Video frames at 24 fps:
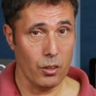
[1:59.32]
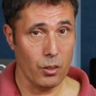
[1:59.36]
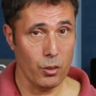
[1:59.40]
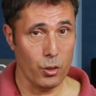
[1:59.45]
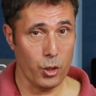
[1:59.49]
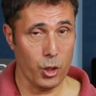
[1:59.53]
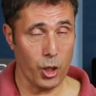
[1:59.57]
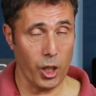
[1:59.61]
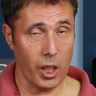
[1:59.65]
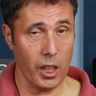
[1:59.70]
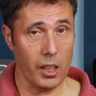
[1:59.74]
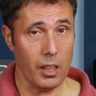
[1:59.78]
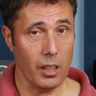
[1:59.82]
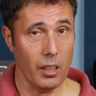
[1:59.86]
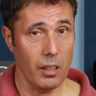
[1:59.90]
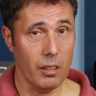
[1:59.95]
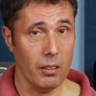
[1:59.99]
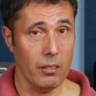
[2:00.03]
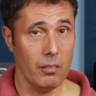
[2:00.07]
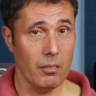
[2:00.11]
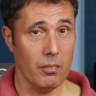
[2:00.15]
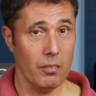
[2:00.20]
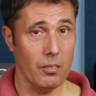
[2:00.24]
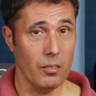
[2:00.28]
G,
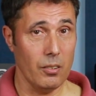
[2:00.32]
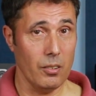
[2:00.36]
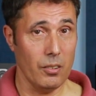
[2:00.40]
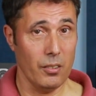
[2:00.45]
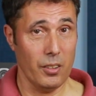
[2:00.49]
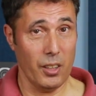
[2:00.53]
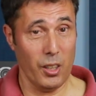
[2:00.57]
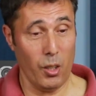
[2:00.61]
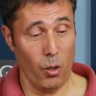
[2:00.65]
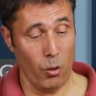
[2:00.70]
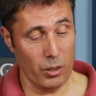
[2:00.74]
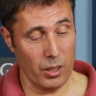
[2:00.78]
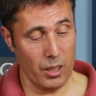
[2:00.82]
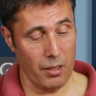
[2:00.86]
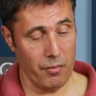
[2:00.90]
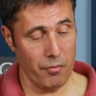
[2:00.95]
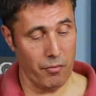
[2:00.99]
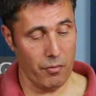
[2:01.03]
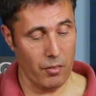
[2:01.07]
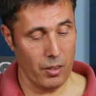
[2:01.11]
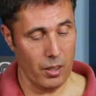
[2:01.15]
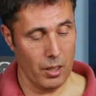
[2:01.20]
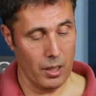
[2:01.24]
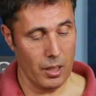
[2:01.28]
the octave.
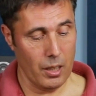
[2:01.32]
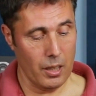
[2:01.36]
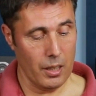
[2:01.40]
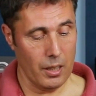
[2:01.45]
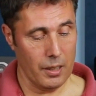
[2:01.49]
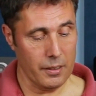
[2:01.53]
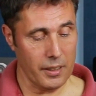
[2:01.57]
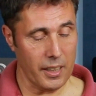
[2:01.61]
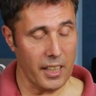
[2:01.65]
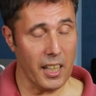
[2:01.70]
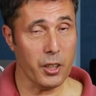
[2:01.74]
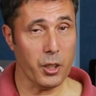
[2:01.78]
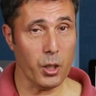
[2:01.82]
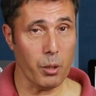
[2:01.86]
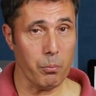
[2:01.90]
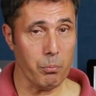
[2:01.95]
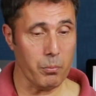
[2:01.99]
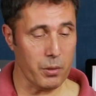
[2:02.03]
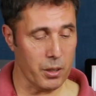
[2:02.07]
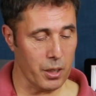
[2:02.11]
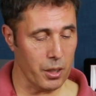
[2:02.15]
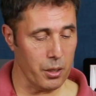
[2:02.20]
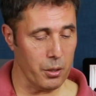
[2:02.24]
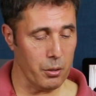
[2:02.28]
Then I
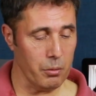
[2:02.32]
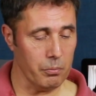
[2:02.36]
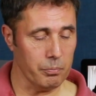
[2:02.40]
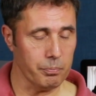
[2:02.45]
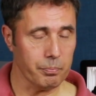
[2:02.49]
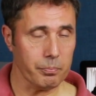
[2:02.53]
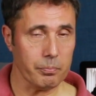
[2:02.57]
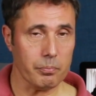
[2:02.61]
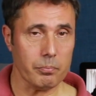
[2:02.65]
jump to